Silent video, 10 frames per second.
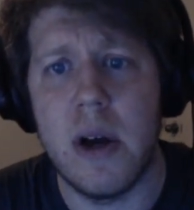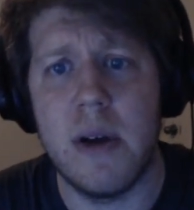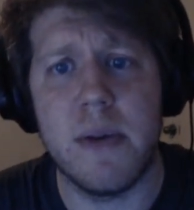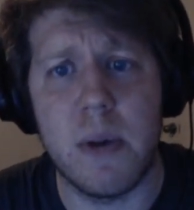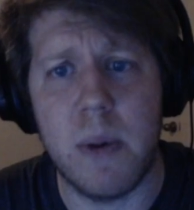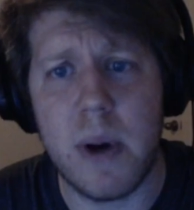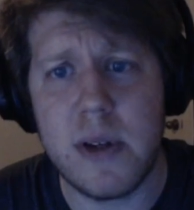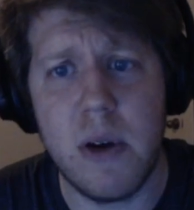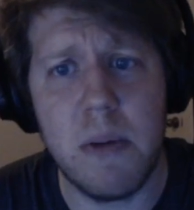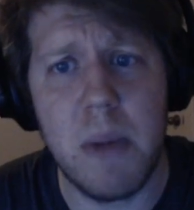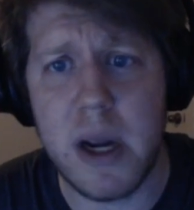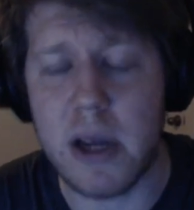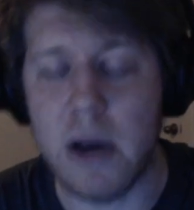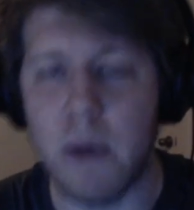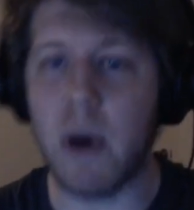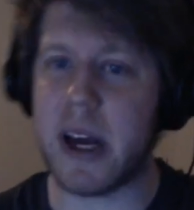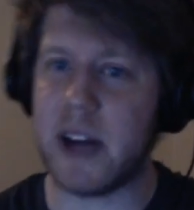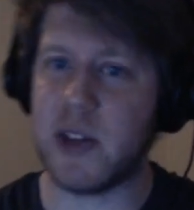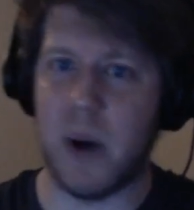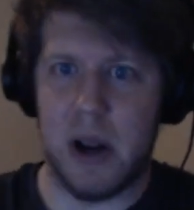There was no money. Well,
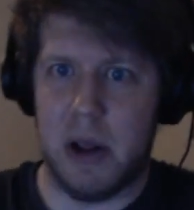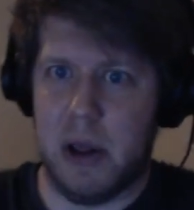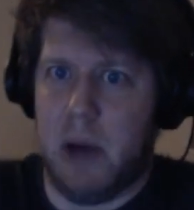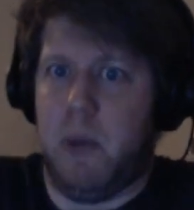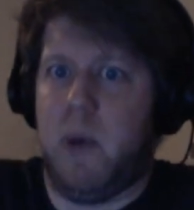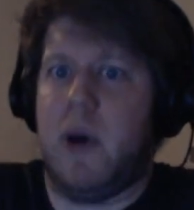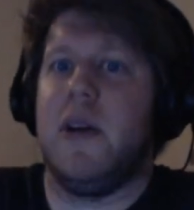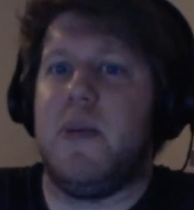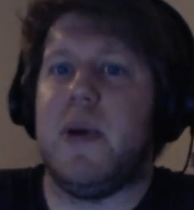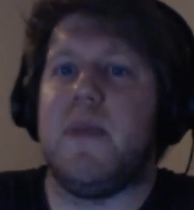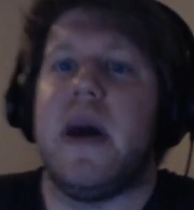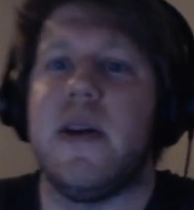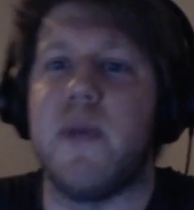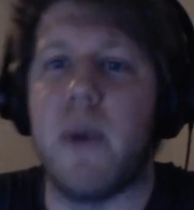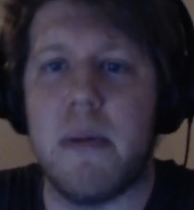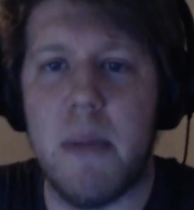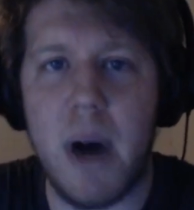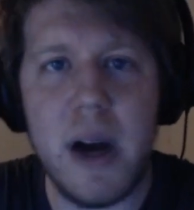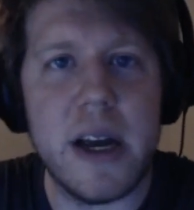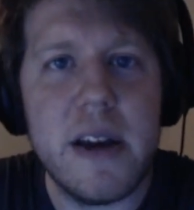guess what? They wouldn't be paid with
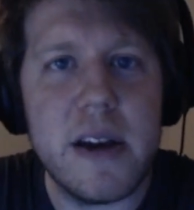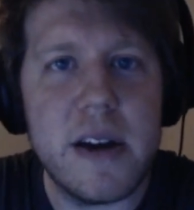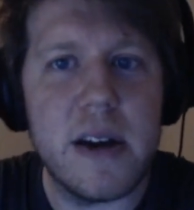money,